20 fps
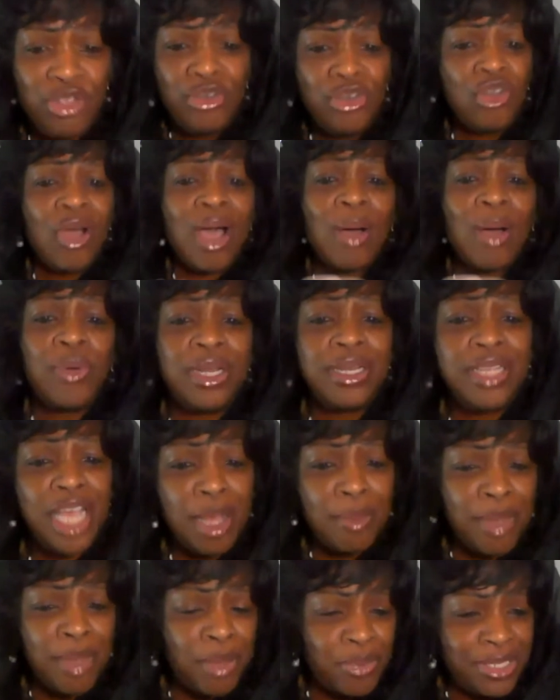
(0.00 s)
You know I
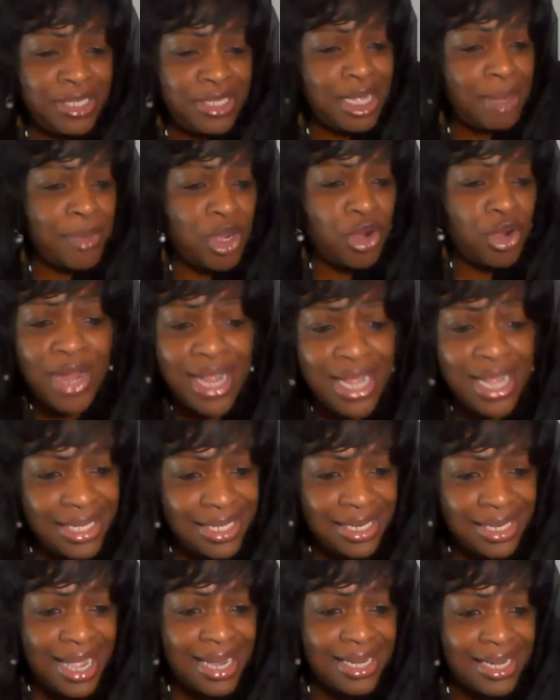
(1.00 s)
wouldn't come up with something
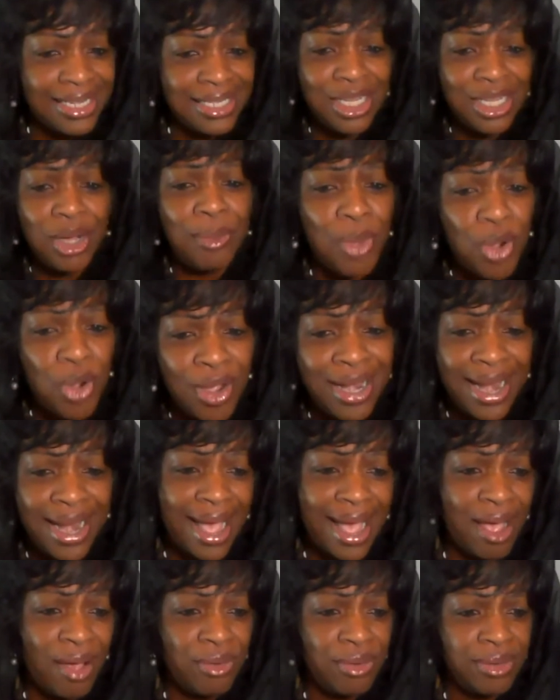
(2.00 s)
crazy like this. Come
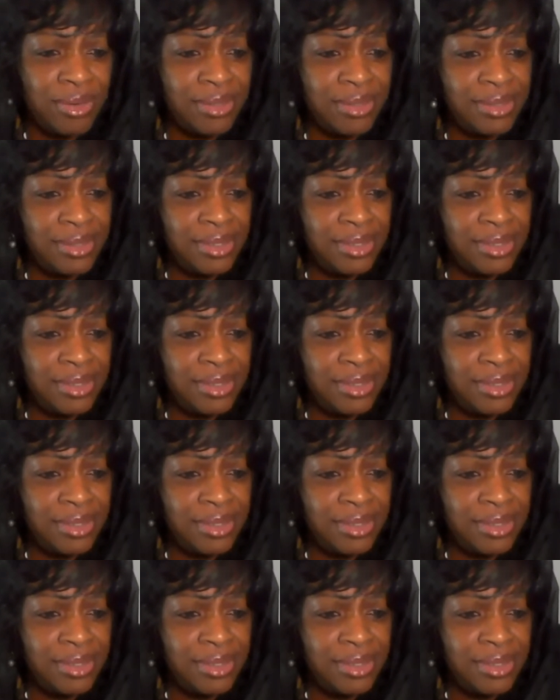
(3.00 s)
on now.